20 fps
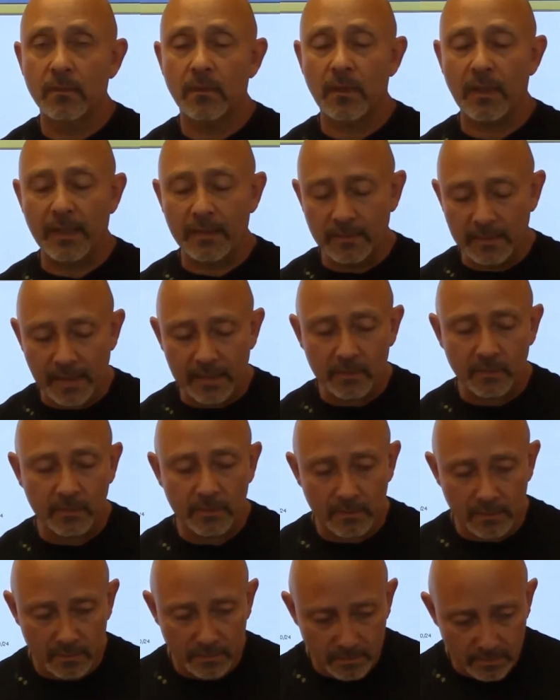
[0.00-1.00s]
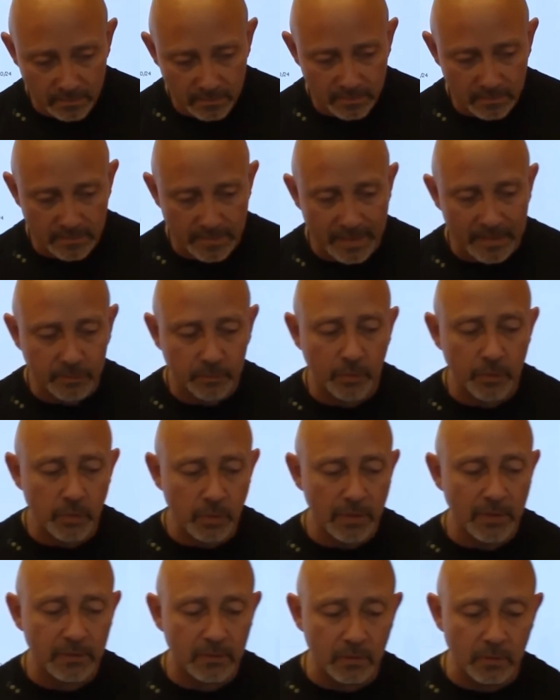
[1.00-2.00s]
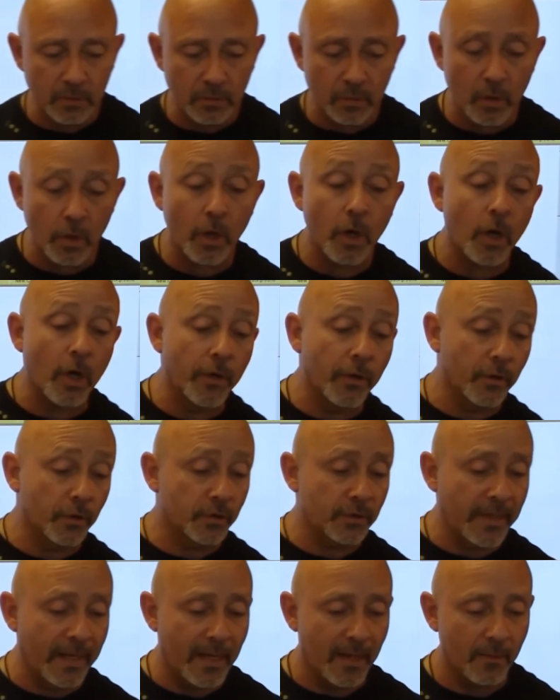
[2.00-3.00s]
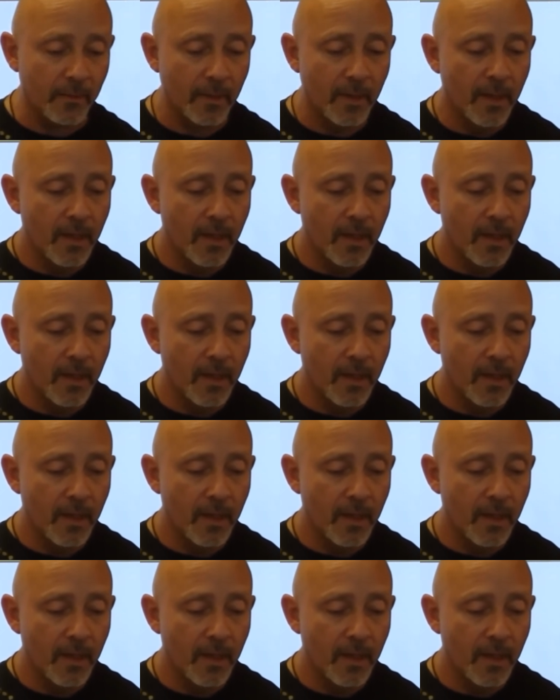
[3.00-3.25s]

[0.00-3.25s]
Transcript: All right? That's what you need to understand.